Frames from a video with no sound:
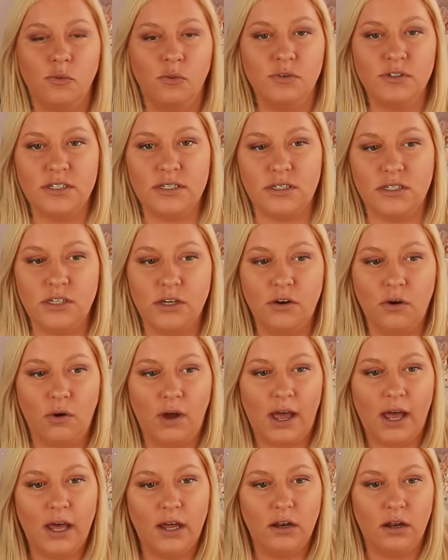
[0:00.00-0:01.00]
still
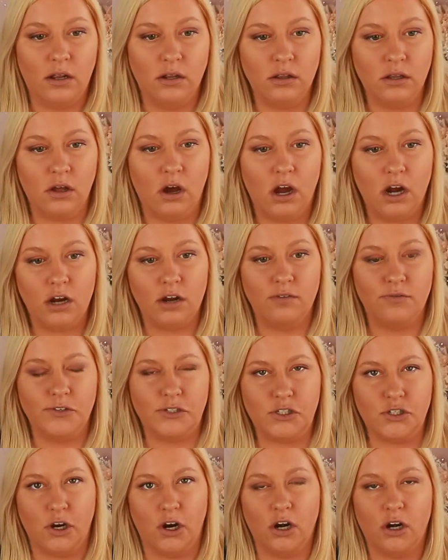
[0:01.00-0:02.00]
had a lot
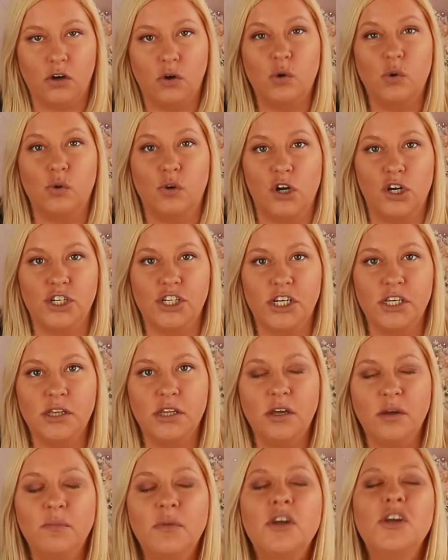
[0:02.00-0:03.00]
of dark orange in
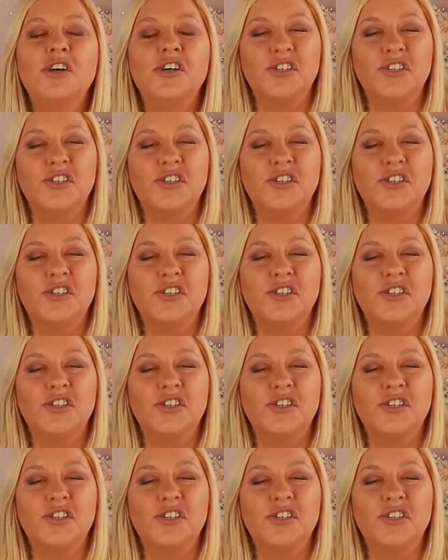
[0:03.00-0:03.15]
them,